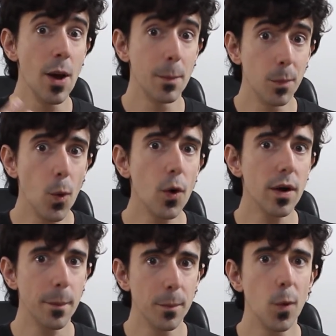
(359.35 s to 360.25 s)
more
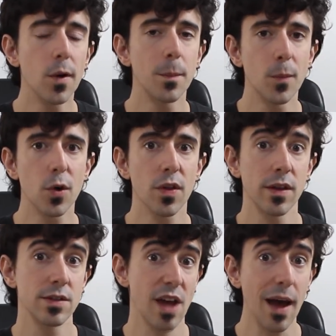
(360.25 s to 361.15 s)
and more and more on
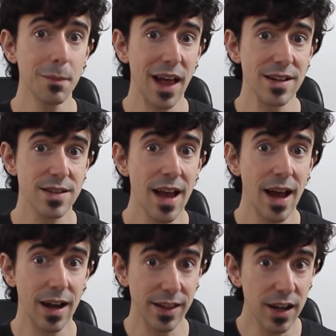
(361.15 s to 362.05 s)
their timelines,
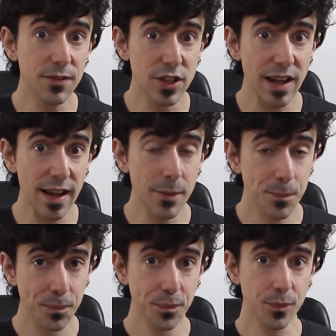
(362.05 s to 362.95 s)
and at the end of the day,